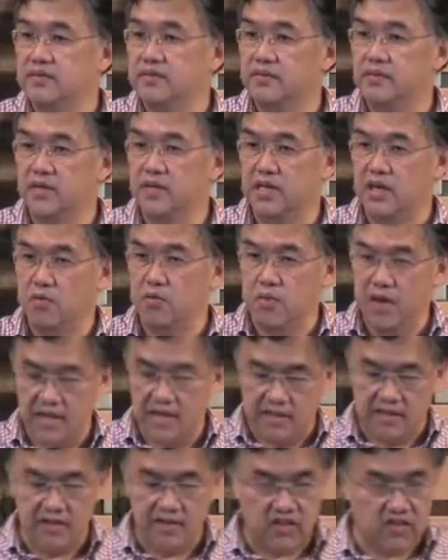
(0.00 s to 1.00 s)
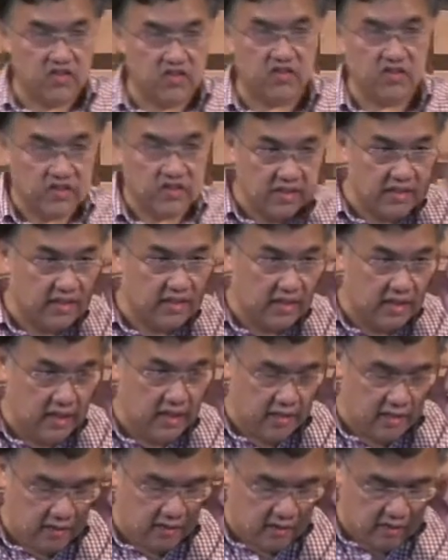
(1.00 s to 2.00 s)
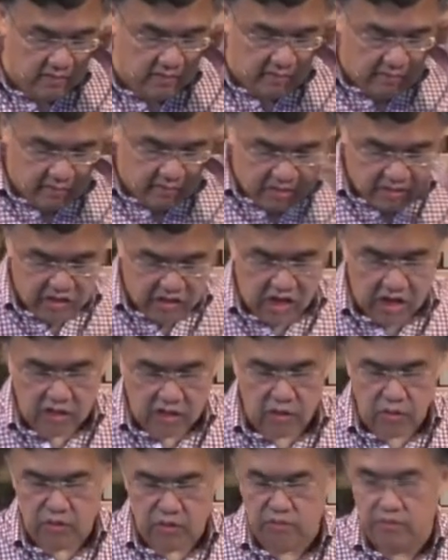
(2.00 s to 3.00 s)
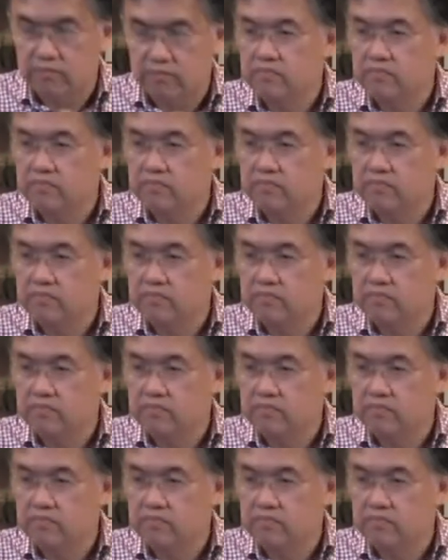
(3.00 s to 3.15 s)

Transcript: When I read this, I had chuckled